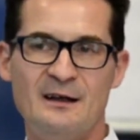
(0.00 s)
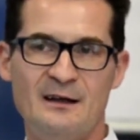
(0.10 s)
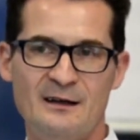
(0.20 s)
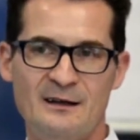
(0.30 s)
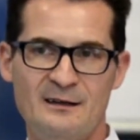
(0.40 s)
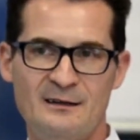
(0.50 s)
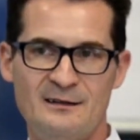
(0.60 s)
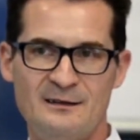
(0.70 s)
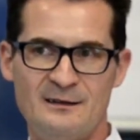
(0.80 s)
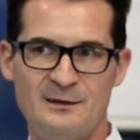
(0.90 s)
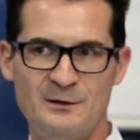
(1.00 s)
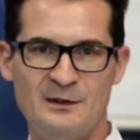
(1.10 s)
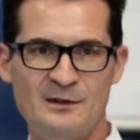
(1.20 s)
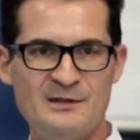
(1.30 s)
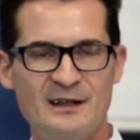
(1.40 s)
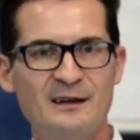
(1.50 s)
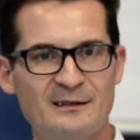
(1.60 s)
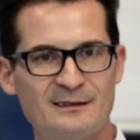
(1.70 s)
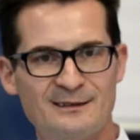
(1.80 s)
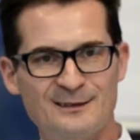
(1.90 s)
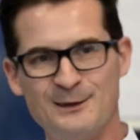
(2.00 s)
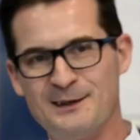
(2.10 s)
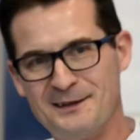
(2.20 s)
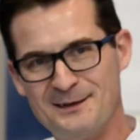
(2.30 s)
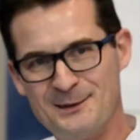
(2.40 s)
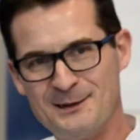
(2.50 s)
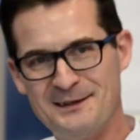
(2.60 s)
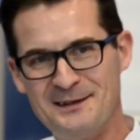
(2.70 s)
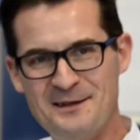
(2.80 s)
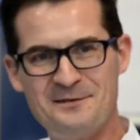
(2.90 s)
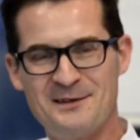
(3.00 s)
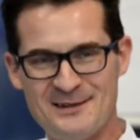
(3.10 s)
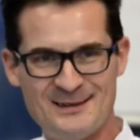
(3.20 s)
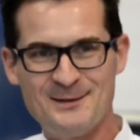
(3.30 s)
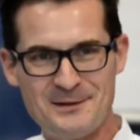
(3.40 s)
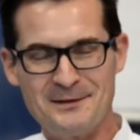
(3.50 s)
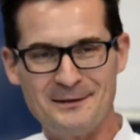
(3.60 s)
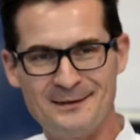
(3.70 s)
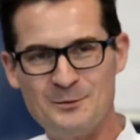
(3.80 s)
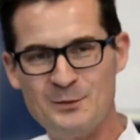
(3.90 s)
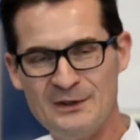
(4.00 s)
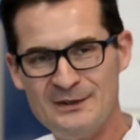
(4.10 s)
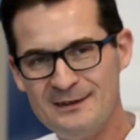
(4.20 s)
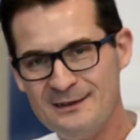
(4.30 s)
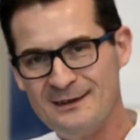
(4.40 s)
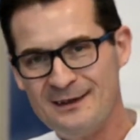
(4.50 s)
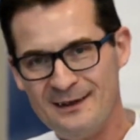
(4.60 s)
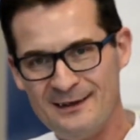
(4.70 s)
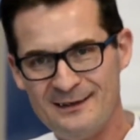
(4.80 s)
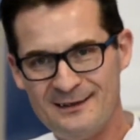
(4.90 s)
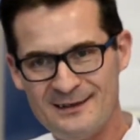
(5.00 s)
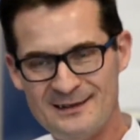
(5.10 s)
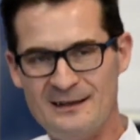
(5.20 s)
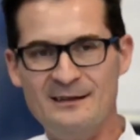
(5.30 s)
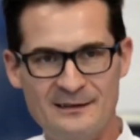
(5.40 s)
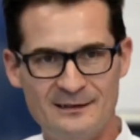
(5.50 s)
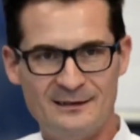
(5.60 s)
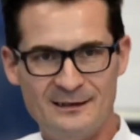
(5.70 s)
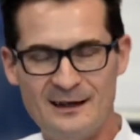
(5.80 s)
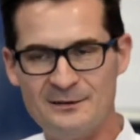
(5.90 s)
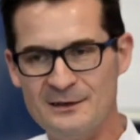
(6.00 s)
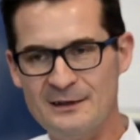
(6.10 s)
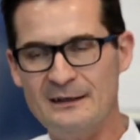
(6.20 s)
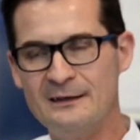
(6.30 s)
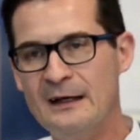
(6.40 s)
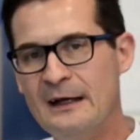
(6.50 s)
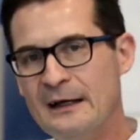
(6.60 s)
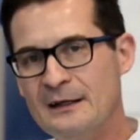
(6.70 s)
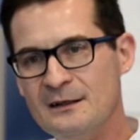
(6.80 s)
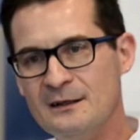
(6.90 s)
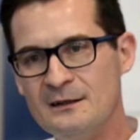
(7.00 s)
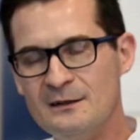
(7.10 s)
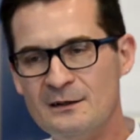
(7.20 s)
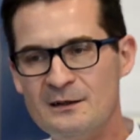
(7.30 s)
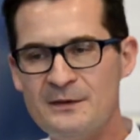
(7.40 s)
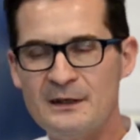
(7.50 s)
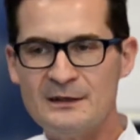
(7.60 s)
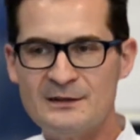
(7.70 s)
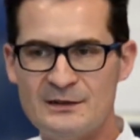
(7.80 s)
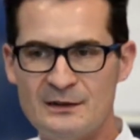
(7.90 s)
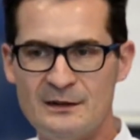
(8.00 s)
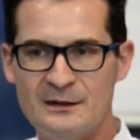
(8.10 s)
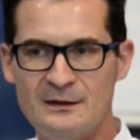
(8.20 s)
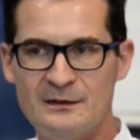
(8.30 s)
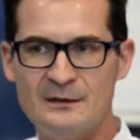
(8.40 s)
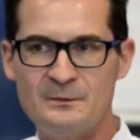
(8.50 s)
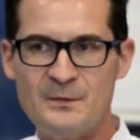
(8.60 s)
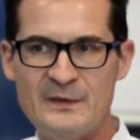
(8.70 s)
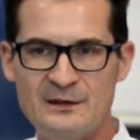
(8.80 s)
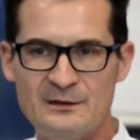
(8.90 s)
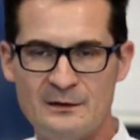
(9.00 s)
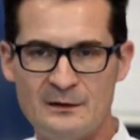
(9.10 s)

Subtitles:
and you're all set. You can deliver your solution, build and sell it after that. The other thing is that